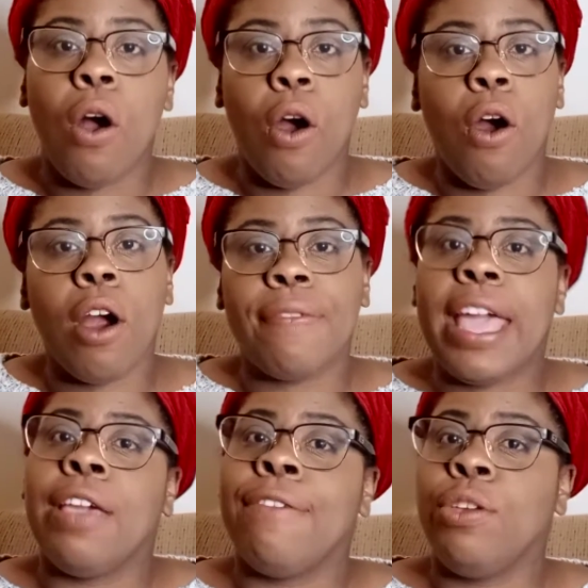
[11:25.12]
Or
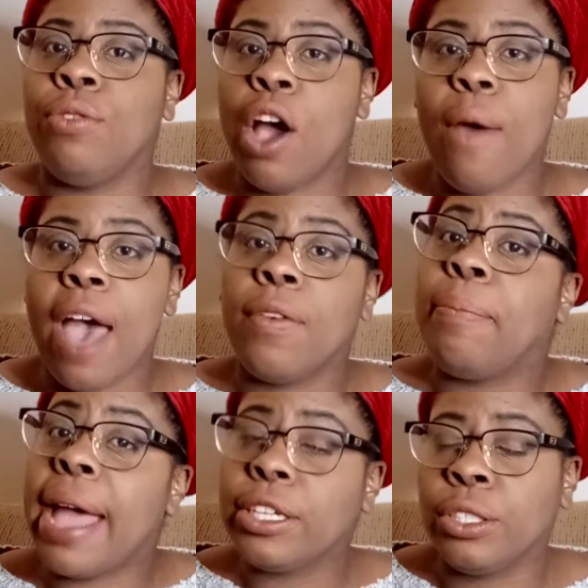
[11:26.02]
if you don't have a
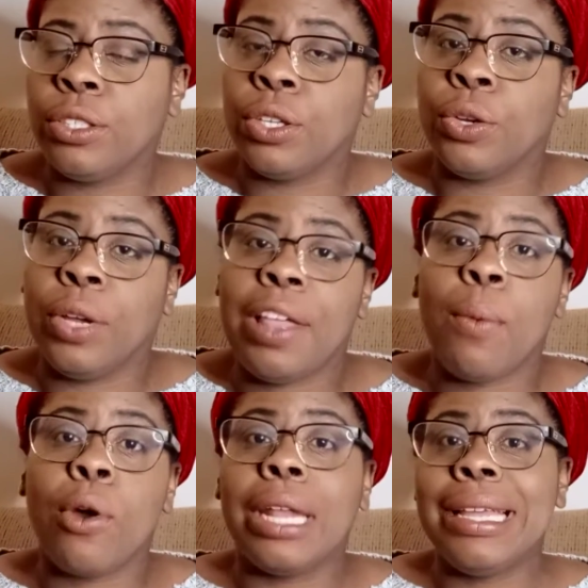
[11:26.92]
bachelor's degree, they
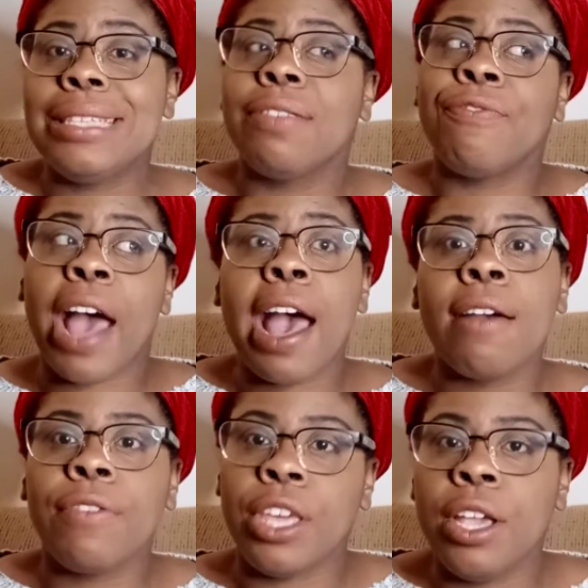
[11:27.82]
want at least
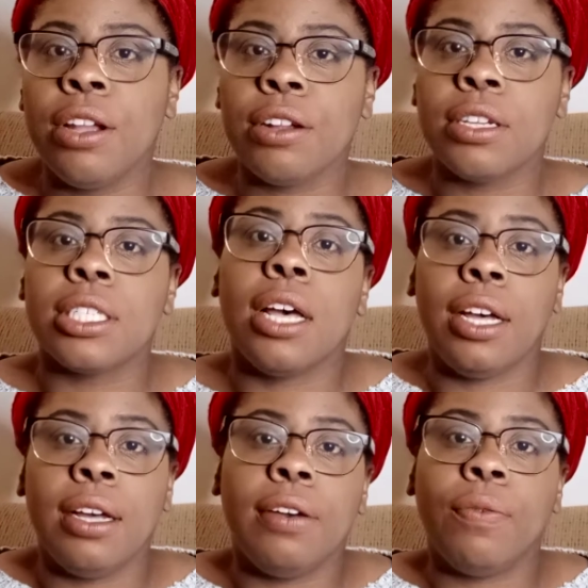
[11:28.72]
5 years
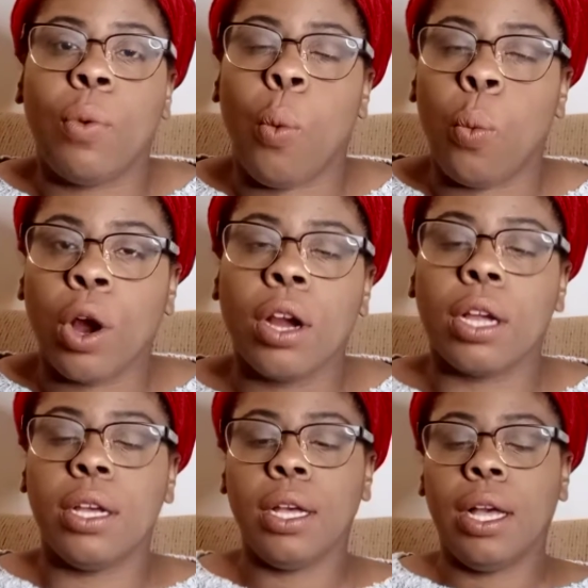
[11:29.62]
of work,